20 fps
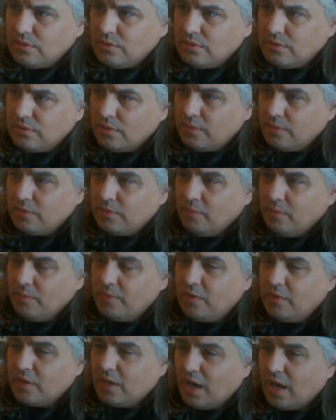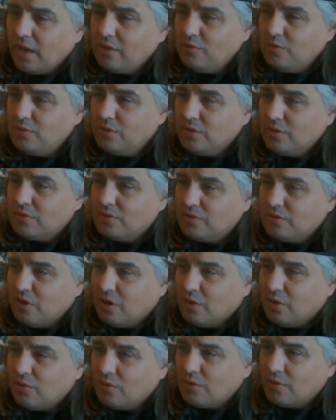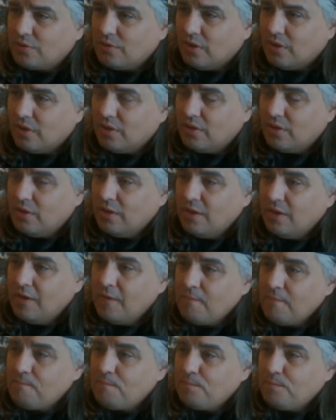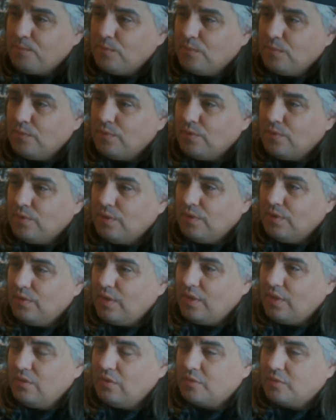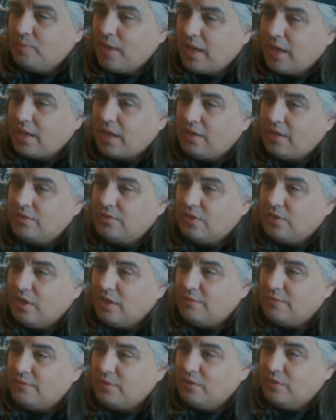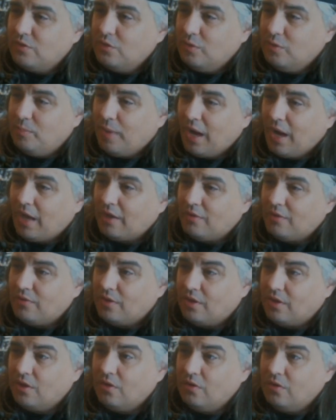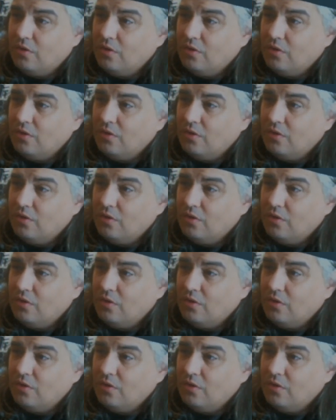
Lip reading: the guy who did Star Wars, right? They look back at his life and they do a bio and they go,